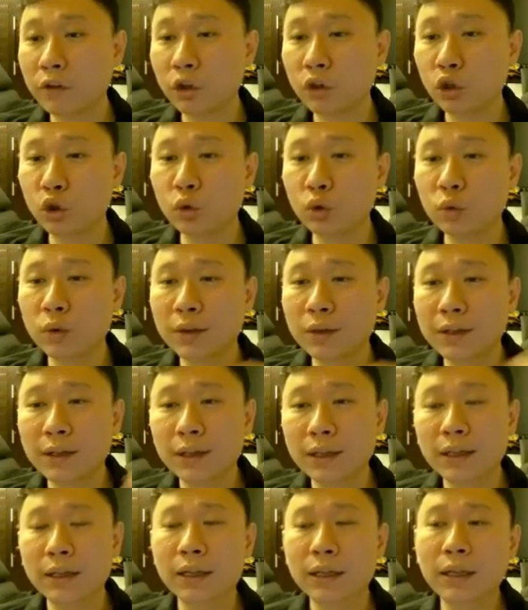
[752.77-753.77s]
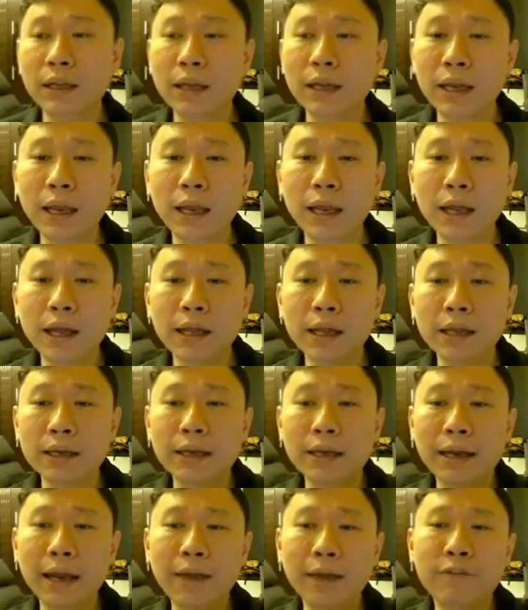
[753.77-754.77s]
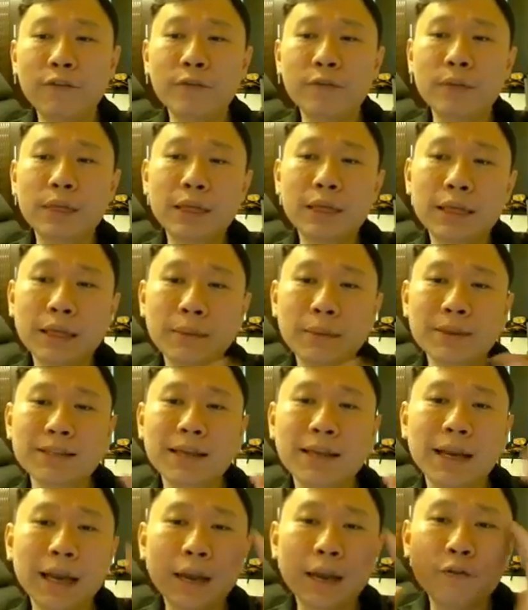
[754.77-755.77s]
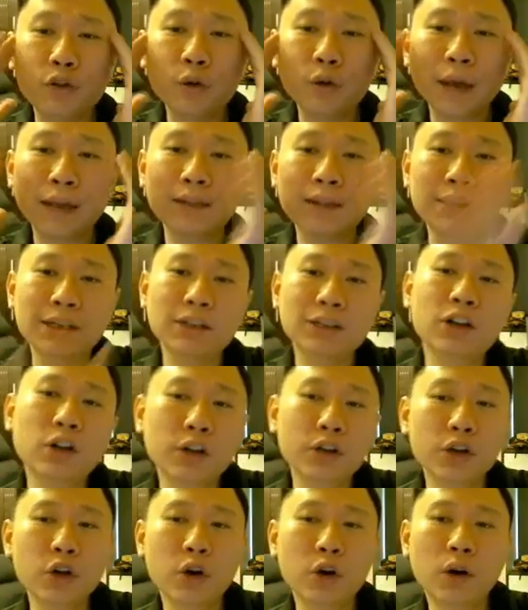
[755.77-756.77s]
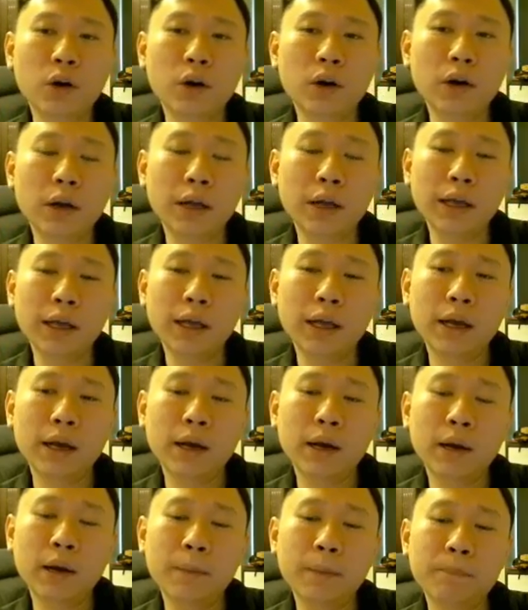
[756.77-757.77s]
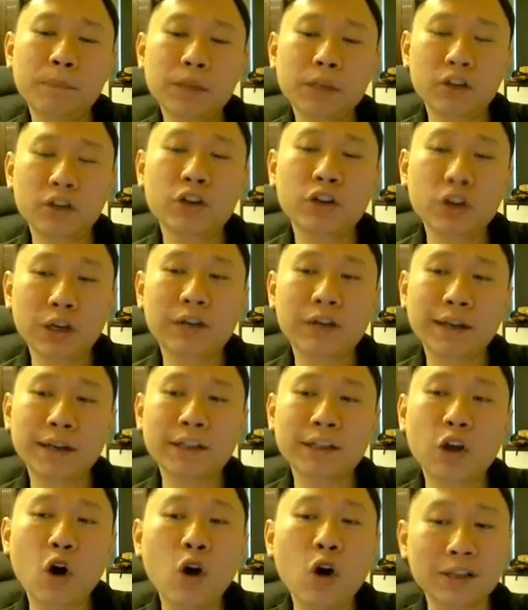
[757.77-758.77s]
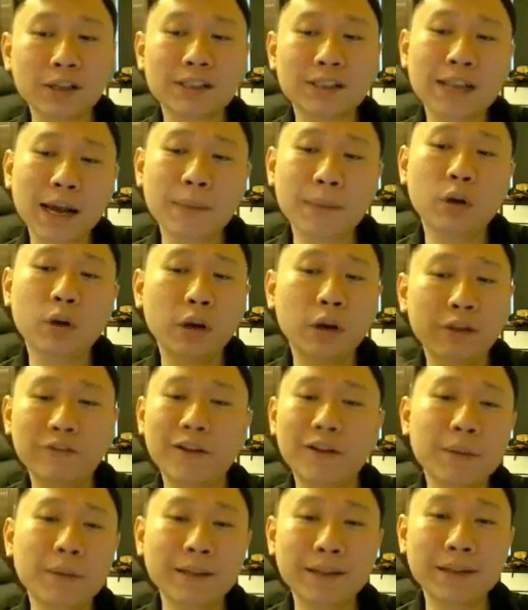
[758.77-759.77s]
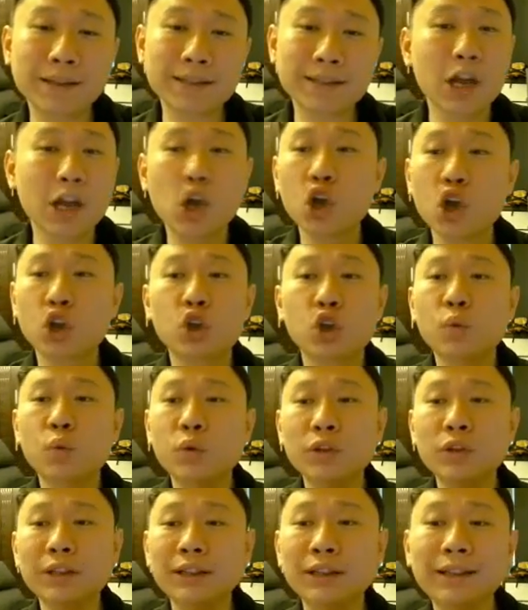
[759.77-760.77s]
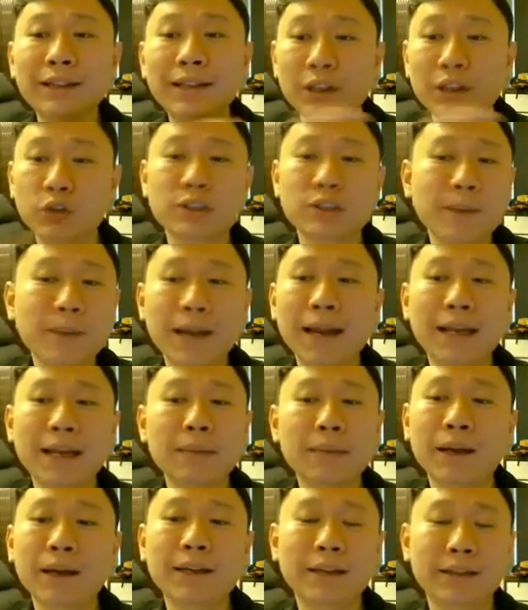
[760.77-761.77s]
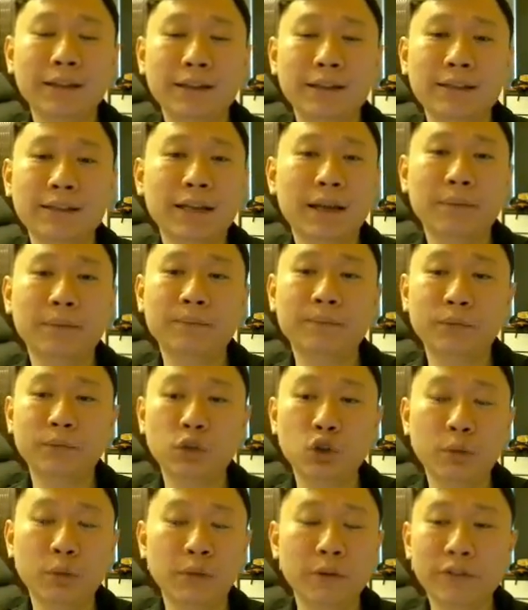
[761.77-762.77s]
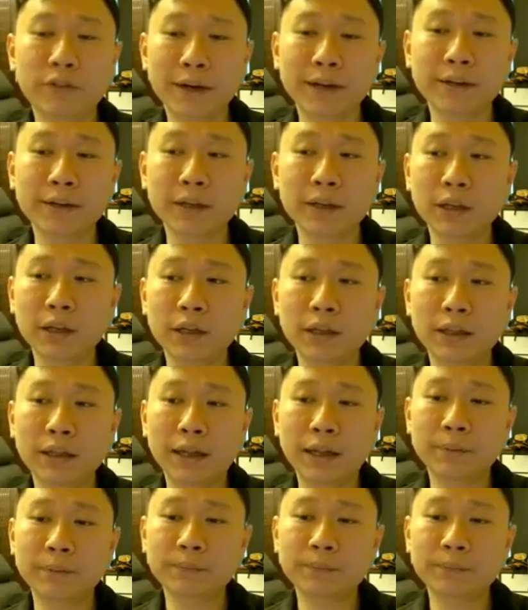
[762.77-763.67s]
you. If that means that if you can turn on your character all the time in farming this, you wouldn't need to spend any money in this game, to be frank. Like,